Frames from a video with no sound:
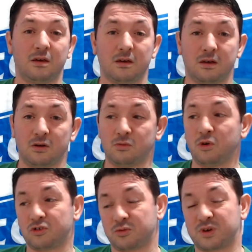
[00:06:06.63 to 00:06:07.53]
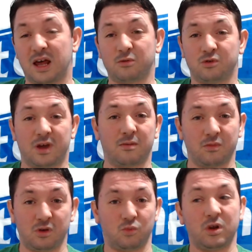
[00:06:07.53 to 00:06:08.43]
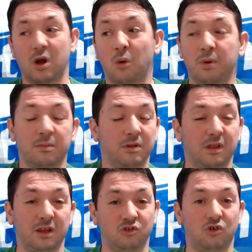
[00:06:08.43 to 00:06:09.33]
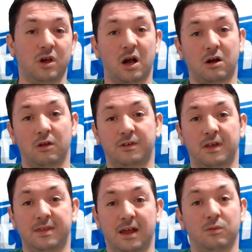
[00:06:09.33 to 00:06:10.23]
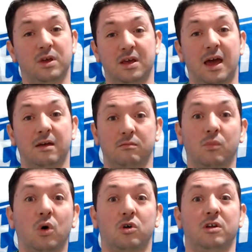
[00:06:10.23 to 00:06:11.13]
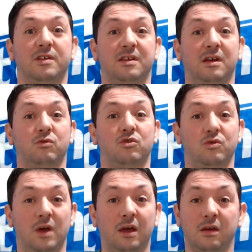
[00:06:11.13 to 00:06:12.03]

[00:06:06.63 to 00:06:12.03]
The more subscribers we get, we know people enjoy our content then, and we can get more content out to you.